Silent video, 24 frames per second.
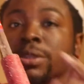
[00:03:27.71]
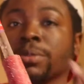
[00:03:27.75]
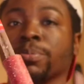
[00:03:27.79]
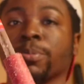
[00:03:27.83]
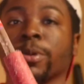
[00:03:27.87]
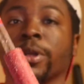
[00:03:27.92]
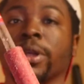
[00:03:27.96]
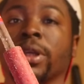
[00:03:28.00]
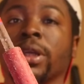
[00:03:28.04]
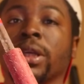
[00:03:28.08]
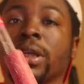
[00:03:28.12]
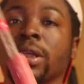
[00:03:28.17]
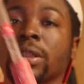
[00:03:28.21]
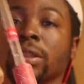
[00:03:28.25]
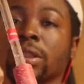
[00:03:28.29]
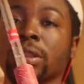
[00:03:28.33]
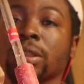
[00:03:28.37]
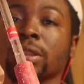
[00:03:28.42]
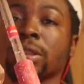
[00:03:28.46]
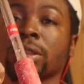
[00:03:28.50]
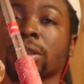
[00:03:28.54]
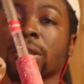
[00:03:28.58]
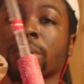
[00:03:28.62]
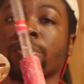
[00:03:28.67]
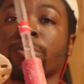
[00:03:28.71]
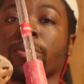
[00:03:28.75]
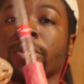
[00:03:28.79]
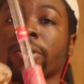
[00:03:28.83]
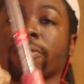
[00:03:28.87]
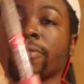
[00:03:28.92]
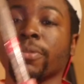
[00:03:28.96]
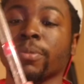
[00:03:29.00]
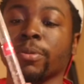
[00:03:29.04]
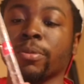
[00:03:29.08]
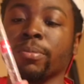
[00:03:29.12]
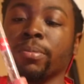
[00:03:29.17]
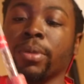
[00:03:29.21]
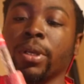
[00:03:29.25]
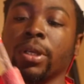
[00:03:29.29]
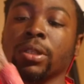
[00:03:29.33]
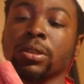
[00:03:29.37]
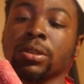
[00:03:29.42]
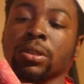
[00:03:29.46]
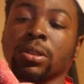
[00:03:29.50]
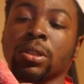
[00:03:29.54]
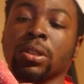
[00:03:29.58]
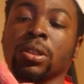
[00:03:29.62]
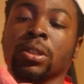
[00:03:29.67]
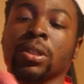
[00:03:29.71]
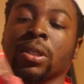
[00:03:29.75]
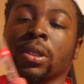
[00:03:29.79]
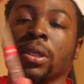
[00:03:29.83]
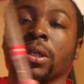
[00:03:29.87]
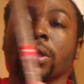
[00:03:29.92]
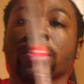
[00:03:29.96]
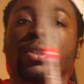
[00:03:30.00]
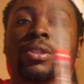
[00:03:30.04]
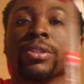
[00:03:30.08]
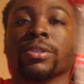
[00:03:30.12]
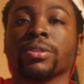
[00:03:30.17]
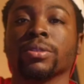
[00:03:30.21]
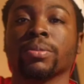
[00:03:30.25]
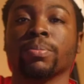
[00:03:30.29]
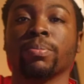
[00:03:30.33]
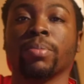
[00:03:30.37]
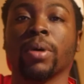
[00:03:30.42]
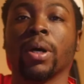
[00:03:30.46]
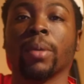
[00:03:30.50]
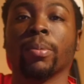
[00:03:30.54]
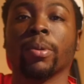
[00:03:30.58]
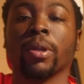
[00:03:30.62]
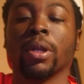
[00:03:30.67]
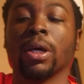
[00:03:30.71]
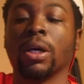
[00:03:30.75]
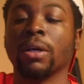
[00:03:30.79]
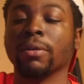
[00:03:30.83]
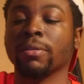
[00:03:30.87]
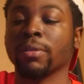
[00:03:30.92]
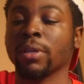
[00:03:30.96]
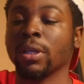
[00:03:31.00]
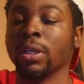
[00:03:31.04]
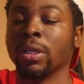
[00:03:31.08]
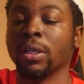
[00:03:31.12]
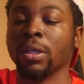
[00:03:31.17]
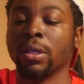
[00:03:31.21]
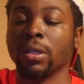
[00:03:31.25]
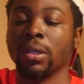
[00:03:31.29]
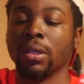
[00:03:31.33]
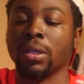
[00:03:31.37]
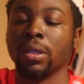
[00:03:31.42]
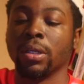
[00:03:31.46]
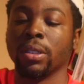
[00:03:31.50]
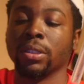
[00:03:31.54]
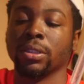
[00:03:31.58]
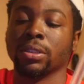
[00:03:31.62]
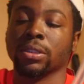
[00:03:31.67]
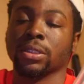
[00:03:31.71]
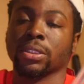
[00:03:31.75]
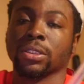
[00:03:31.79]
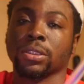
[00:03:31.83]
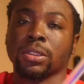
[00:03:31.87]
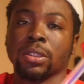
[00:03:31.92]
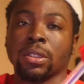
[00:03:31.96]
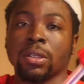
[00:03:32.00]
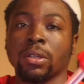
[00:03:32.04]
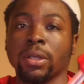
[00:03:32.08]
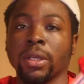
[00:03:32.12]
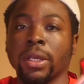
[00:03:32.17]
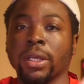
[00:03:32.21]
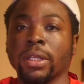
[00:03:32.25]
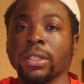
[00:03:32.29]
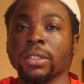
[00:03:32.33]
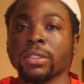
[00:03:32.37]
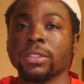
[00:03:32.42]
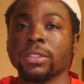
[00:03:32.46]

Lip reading: pretty easy to separate from the base. You just pop it off. It's held